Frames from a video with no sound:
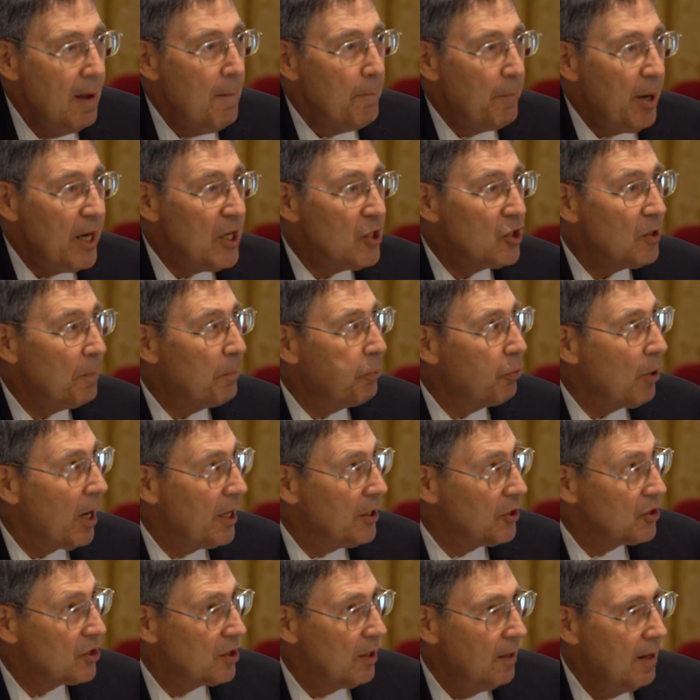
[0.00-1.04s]
pays a
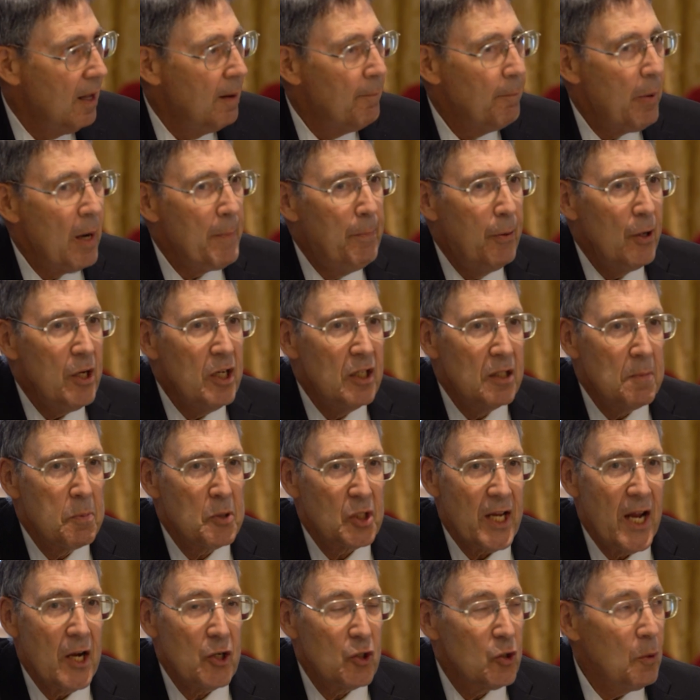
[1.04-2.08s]
price by putting
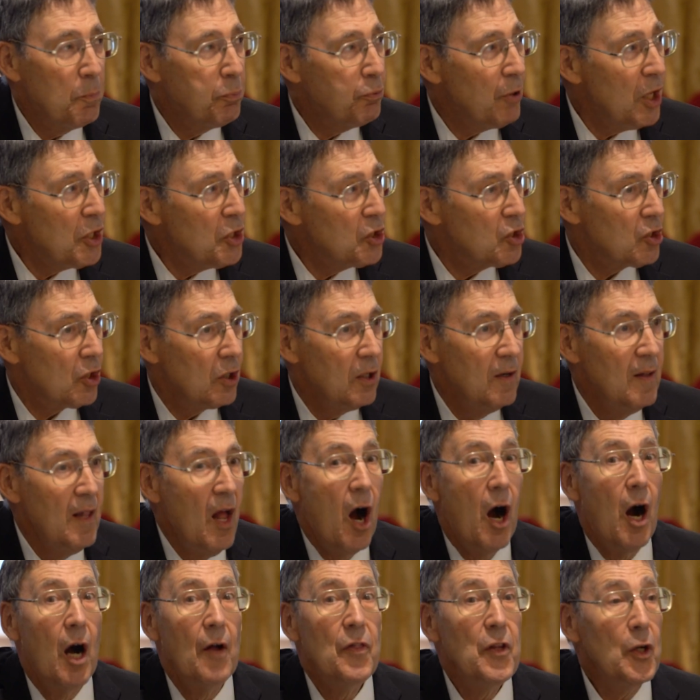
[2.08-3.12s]
substantial pressure
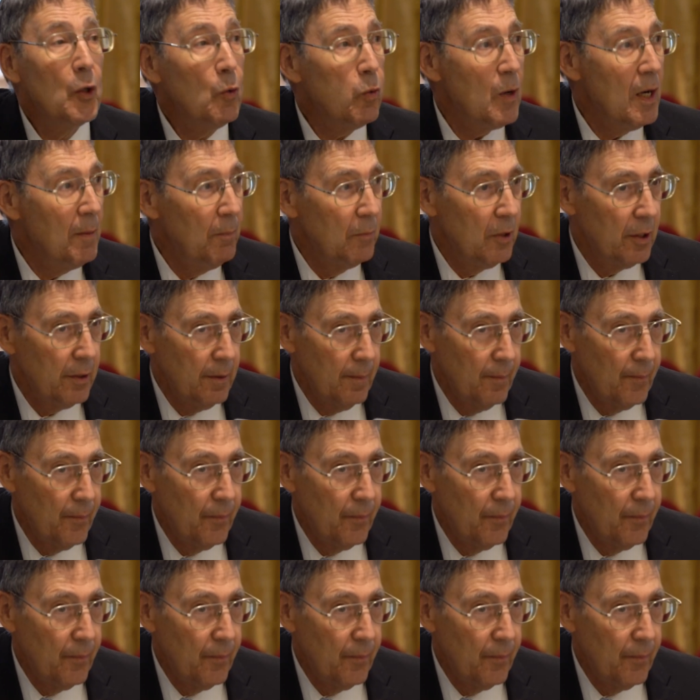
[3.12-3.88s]
on the Kremlin.